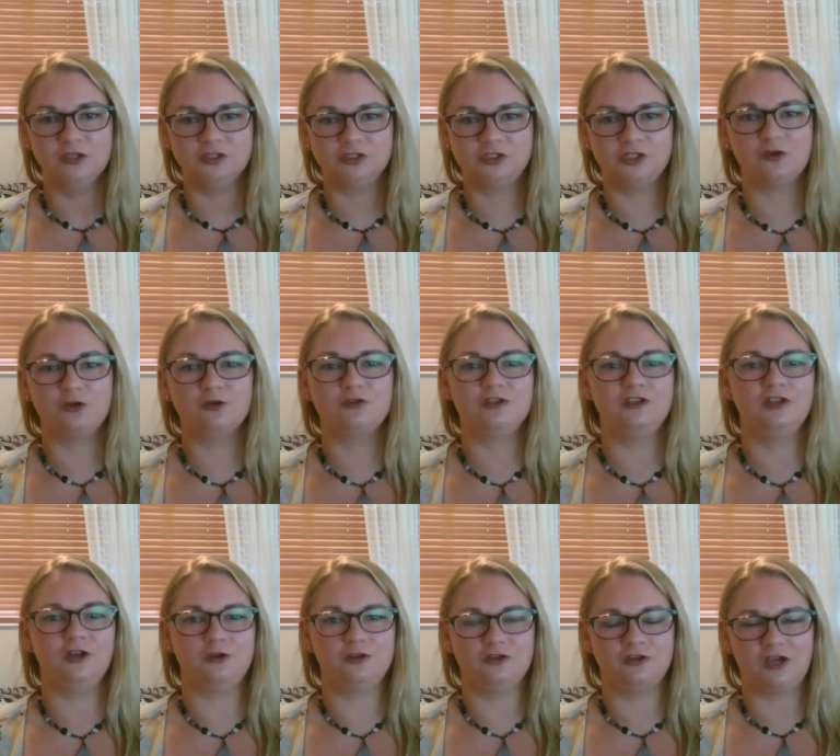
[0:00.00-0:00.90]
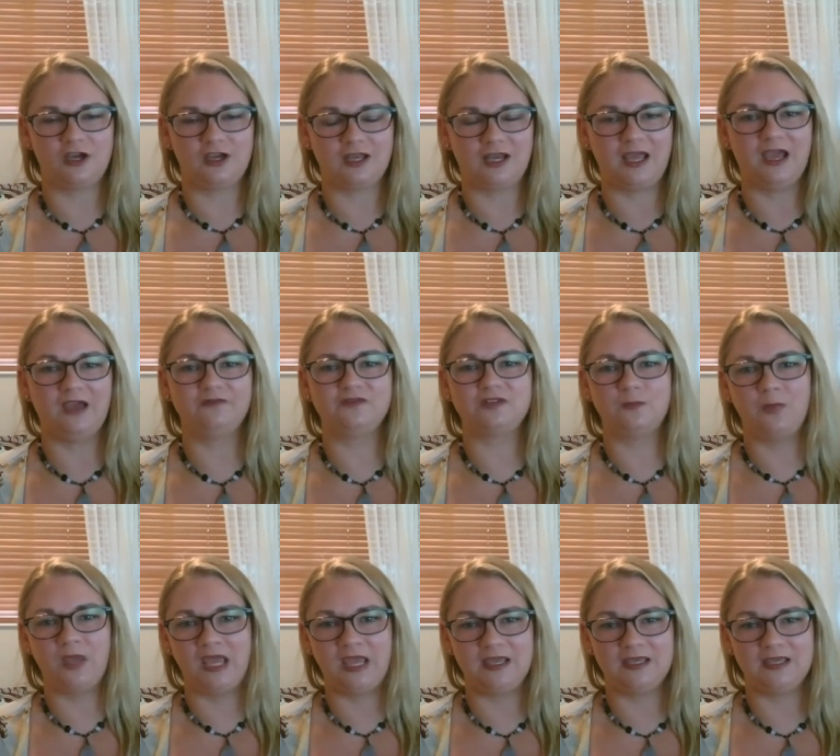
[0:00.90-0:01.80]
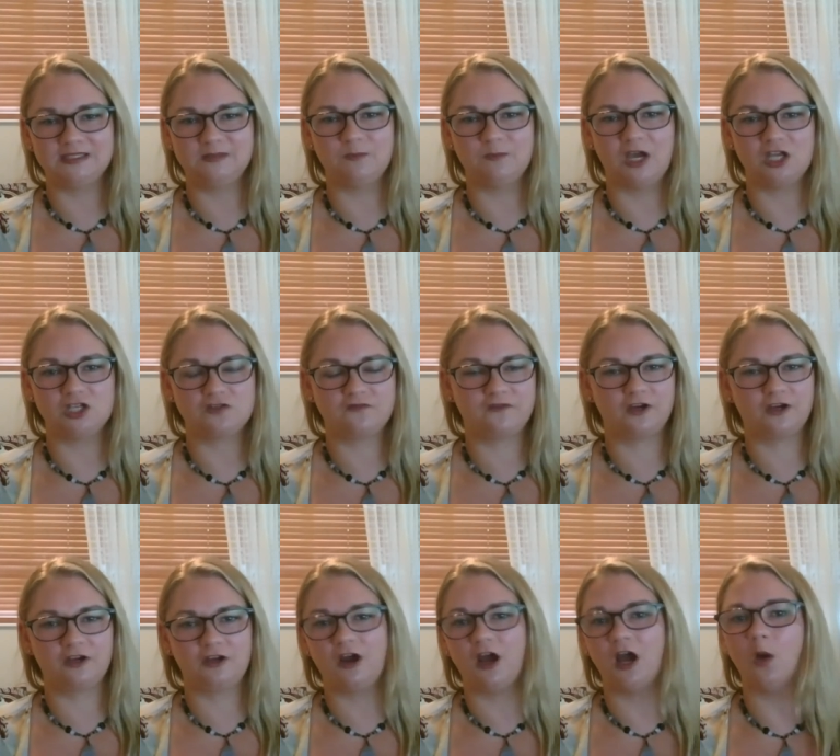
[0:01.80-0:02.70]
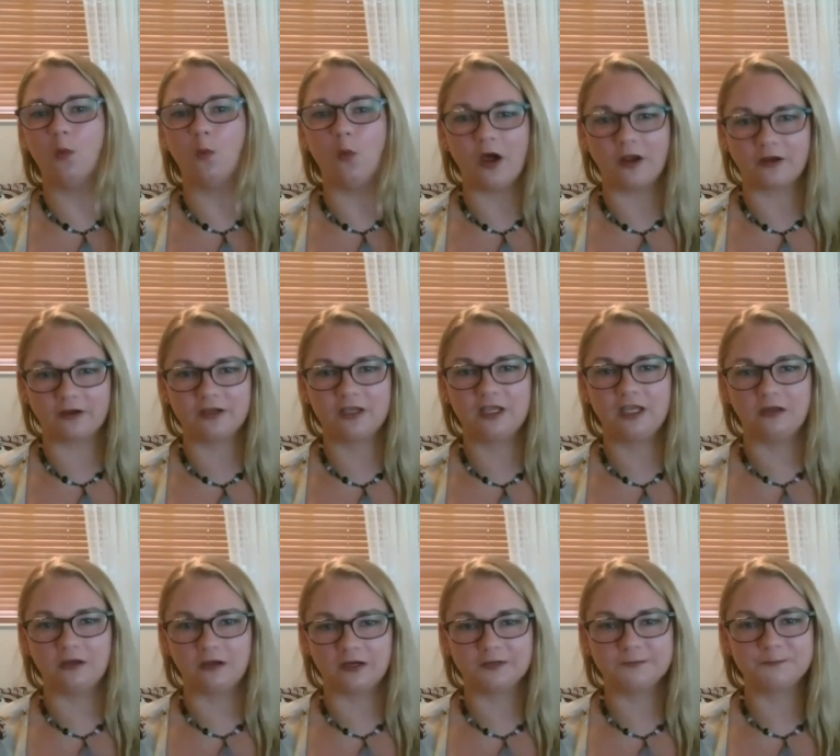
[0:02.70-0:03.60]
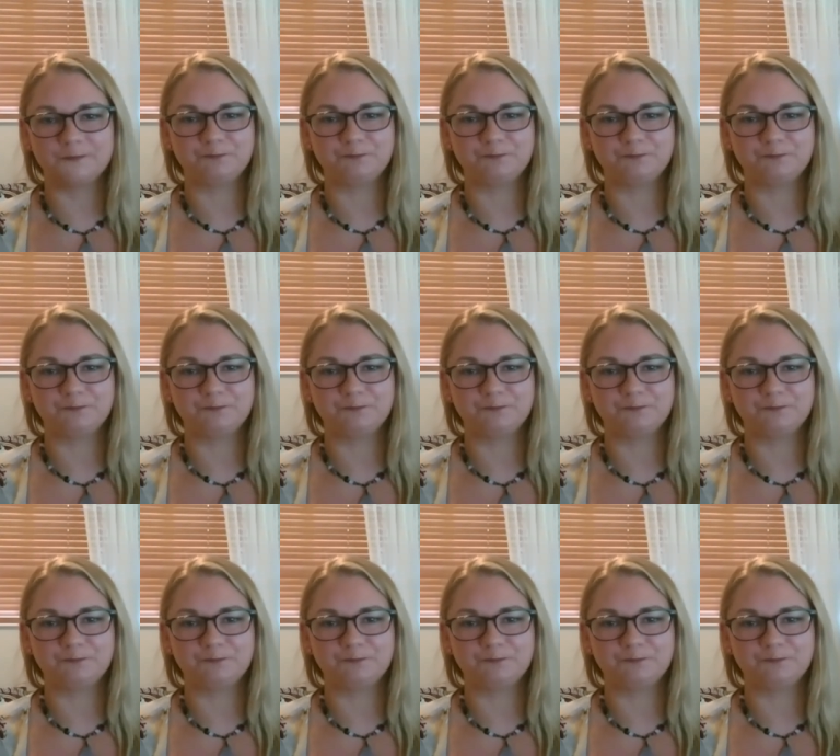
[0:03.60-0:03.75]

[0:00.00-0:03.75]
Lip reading: So, you're not going to have to pay as much for your hot water heater.